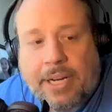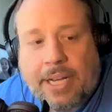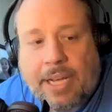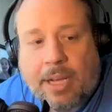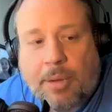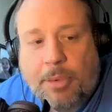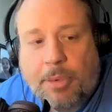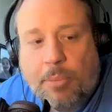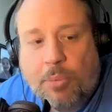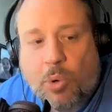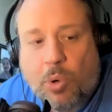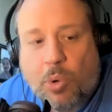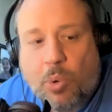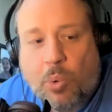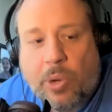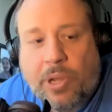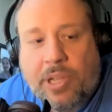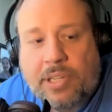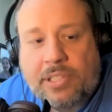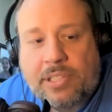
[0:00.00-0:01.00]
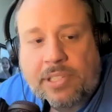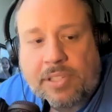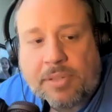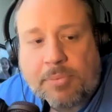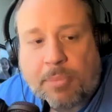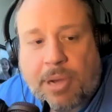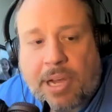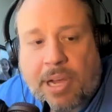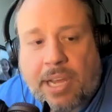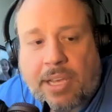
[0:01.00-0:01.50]
How many more wins does
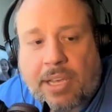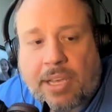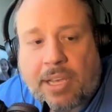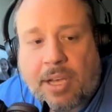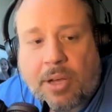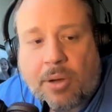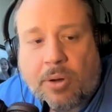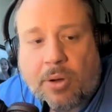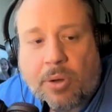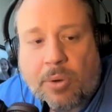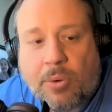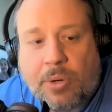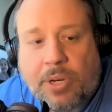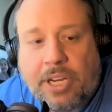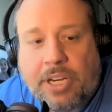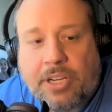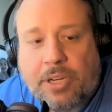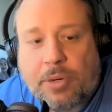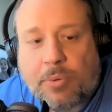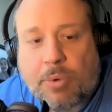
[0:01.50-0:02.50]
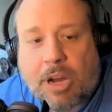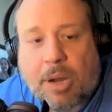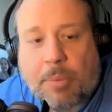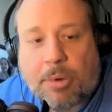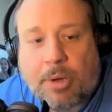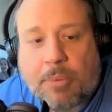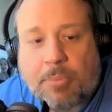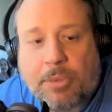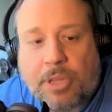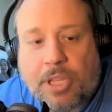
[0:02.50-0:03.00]
Mike Elko need to wrap
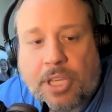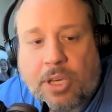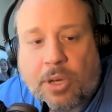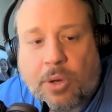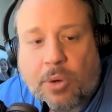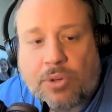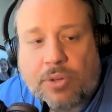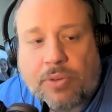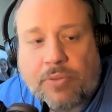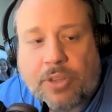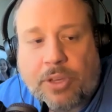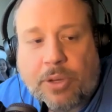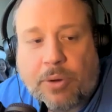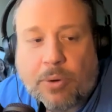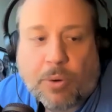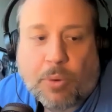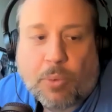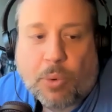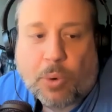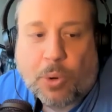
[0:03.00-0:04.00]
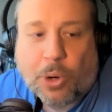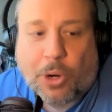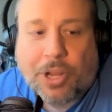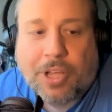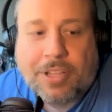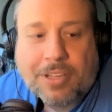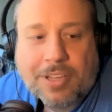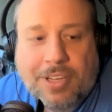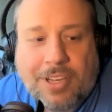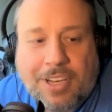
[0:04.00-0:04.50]
up the Coach of the Year award?
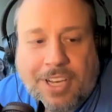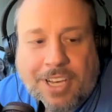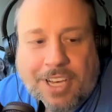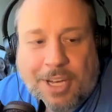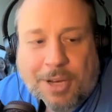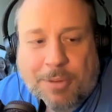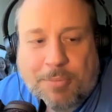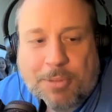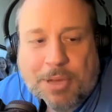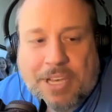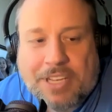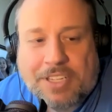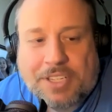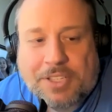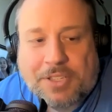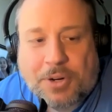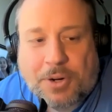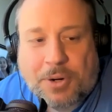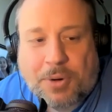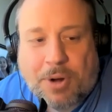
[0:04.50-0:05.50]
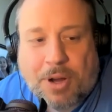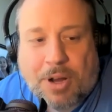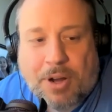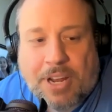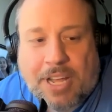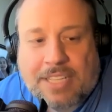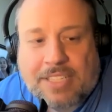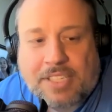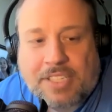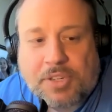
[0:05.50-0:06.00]
Amazing turnaround. I
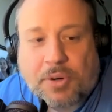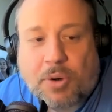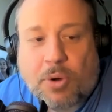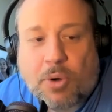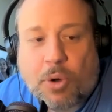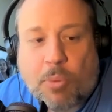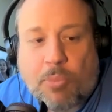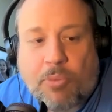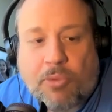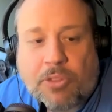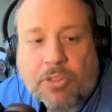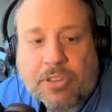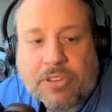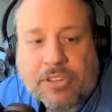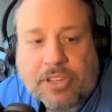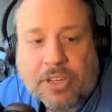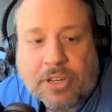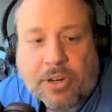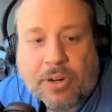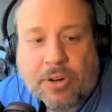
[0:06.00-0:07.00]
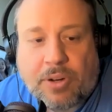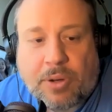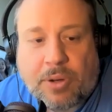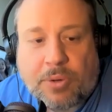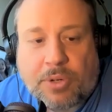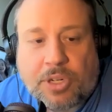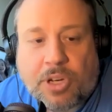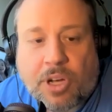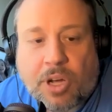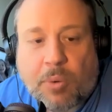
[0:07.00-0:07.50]
had zero hope for this year.
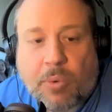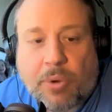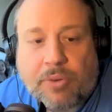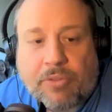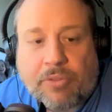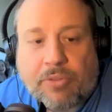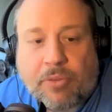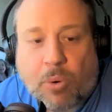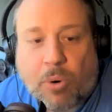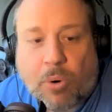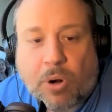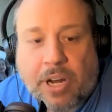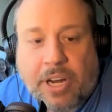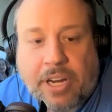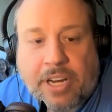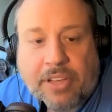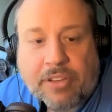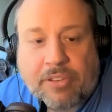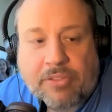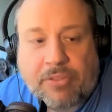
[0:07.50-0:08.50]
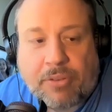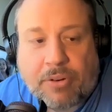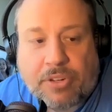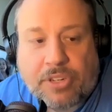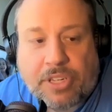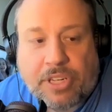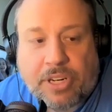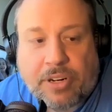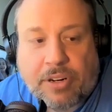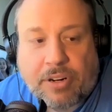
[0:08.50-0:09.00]
Coach Cut won 4 in his
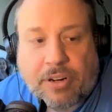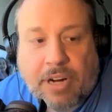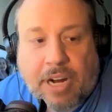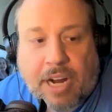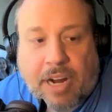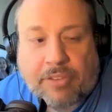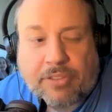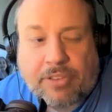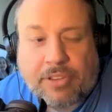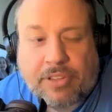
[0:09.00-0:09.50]
first year after